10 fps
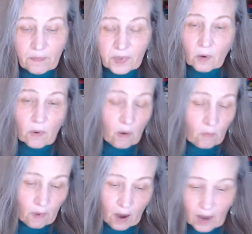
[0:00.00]
So
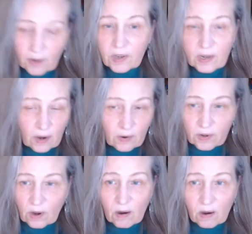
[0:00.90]
hundreds and
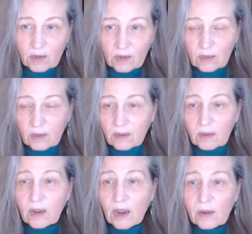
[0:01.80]
hundreds of cars on this
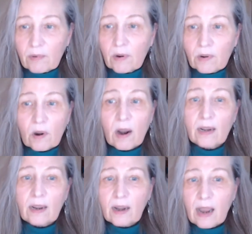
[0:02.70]
little tiny road
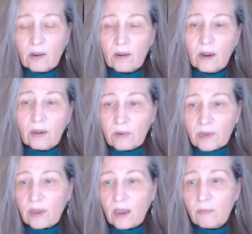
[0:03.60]
trying to get out, trying to
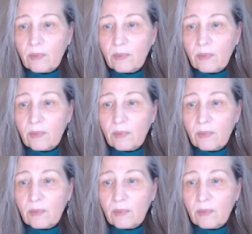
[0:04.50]
escape.